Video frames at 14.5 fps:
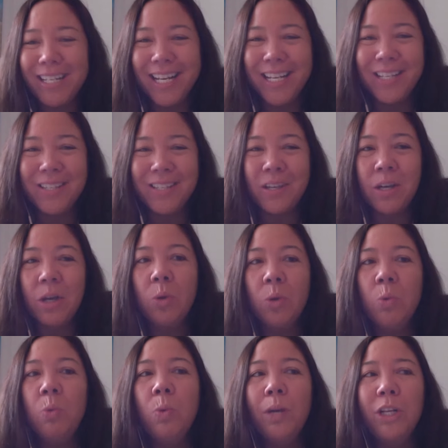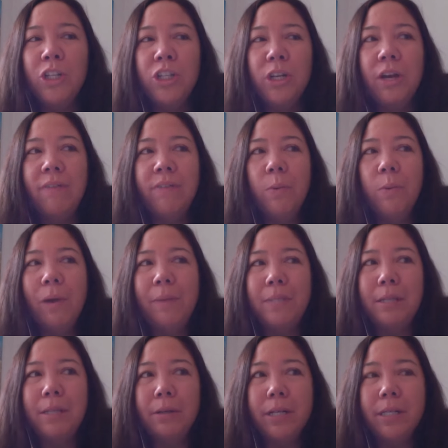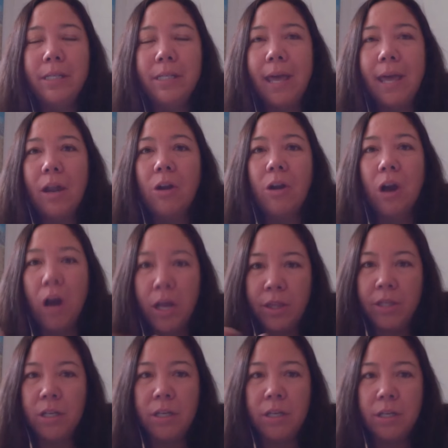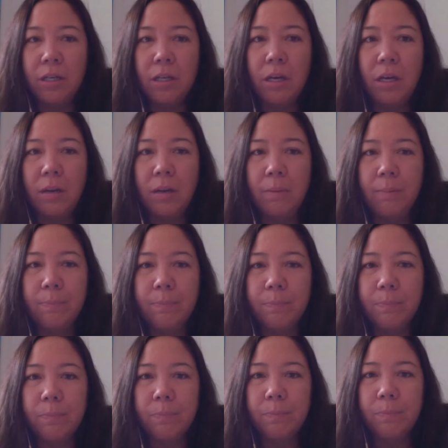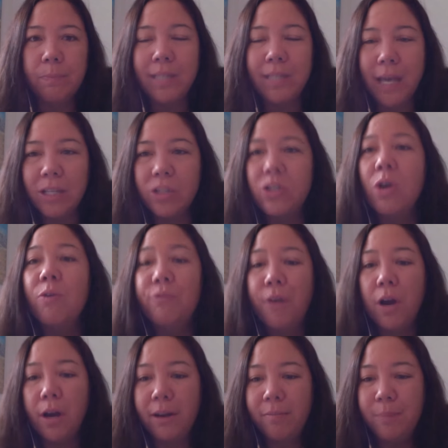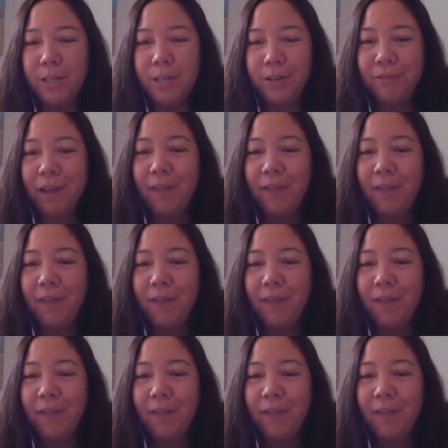is, which of the web series that are on the site so far have been your